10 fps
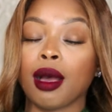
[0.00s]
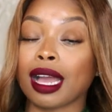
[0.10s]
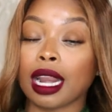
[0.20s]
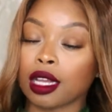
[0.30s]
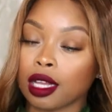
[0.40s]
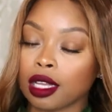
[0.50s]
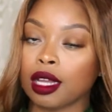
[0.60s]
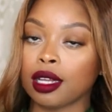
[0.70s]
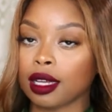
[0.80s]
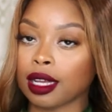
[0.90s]
I got
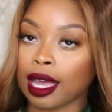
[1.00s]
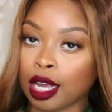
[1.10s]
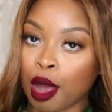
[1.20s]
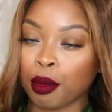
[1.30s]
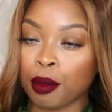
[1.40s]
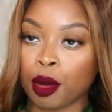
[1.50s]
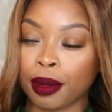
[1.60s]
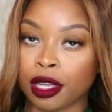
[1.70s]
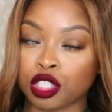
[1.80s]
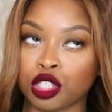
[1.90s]
a, got a couple more
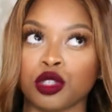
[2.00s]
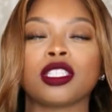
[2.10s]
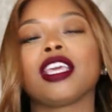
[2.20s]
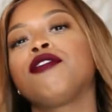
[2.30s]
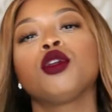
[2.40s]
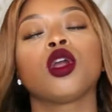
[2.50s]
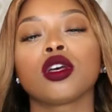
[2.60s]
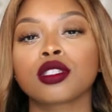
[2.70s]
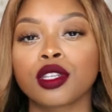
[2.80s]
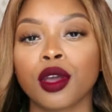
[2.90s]
pair of shoes. If you
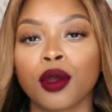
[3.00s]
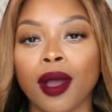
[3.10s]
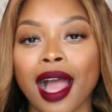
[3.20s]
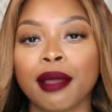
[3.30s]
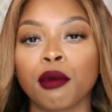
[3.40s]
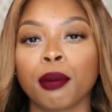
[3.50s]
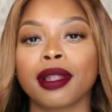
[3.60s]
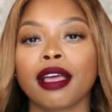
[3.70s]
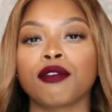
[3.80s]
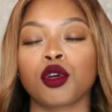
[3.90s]
girls know, I am a
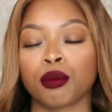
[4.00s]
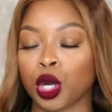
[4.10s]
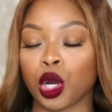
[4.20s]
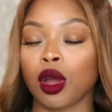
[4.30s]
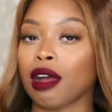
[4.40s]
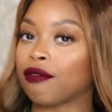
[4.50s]
platform girl.